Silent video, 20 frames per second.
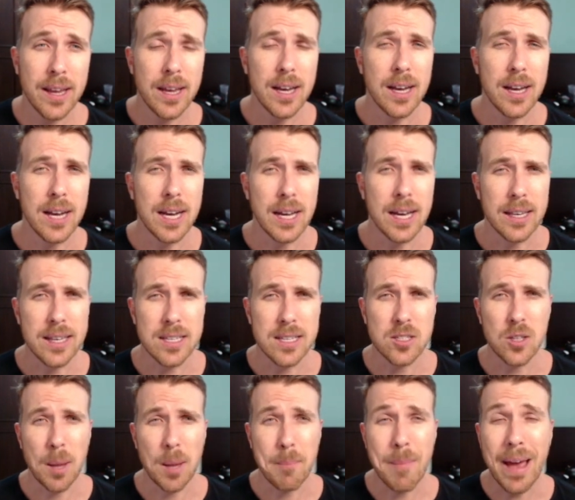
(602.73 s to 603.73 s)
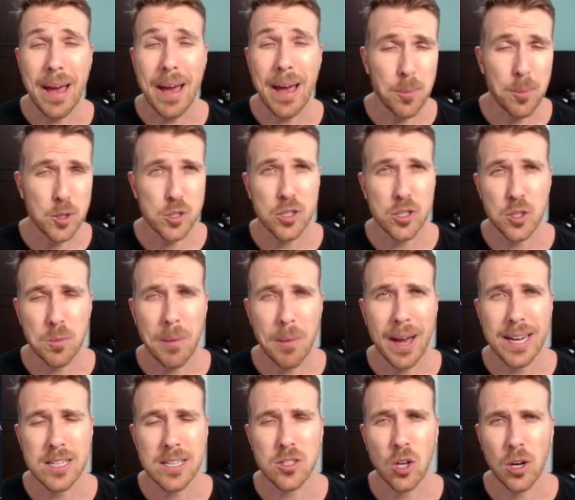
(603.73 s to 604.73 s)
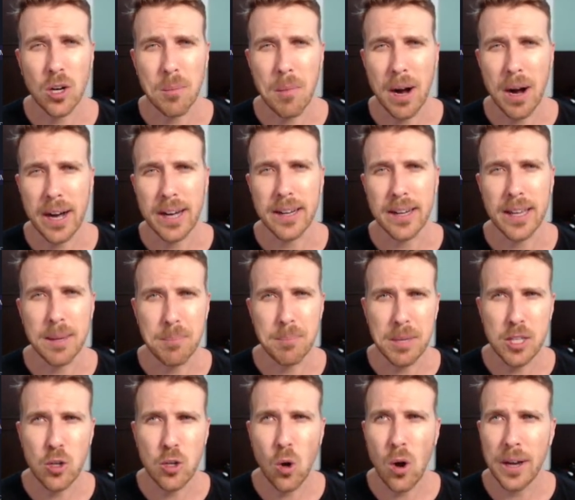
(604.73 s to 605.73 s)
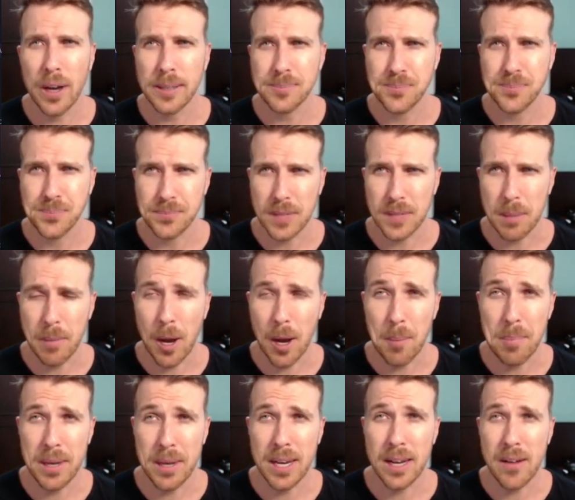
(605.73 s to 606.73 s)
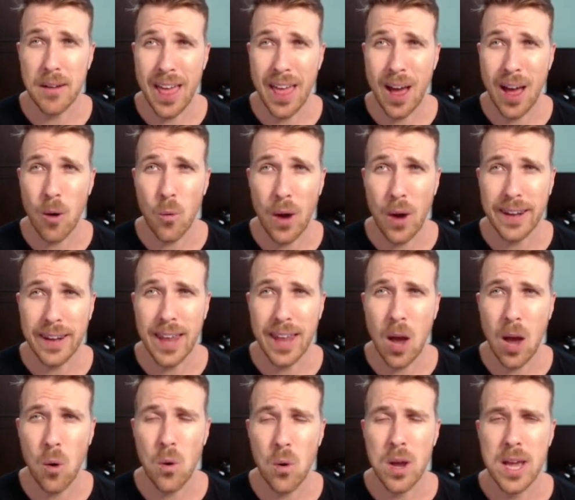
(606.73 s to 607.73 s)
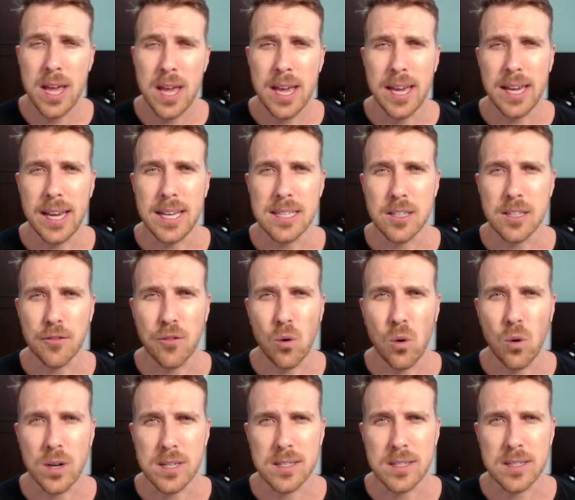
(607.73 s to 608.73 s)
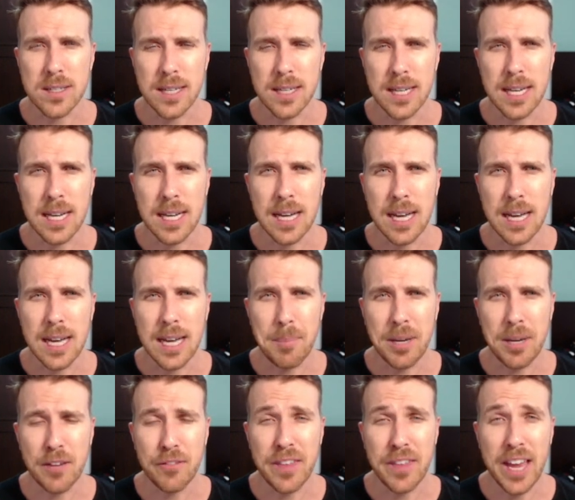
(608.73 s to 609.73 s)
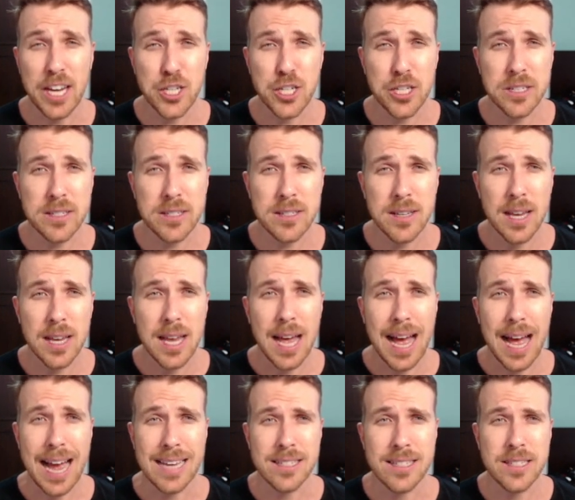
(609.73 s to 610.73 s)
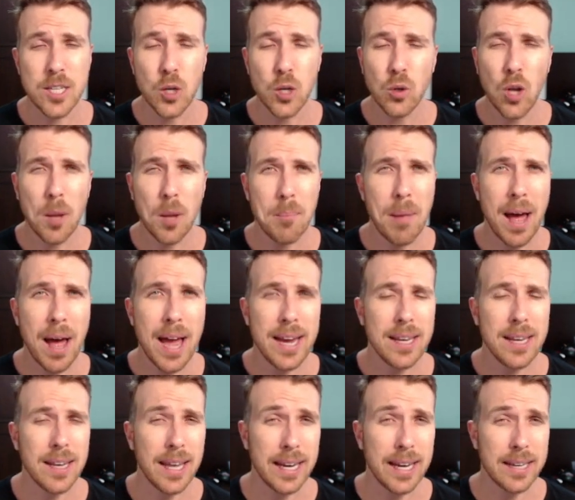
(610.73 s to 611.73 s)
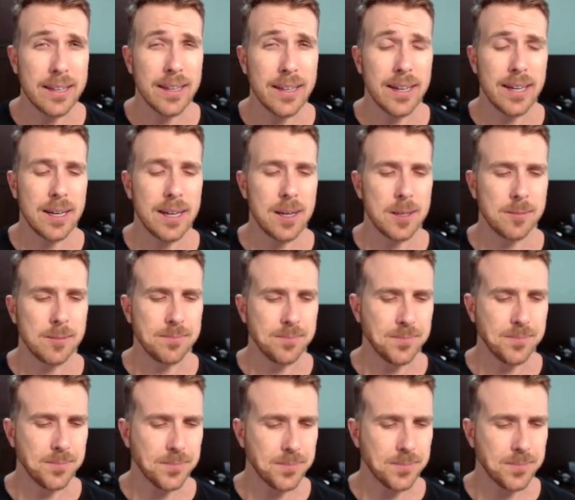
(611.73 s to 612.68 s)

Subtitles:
a better opportunity to buy the stock market. And Bitcoin, in my opinion, right now is of course a bit of dangerous. I still not buying like the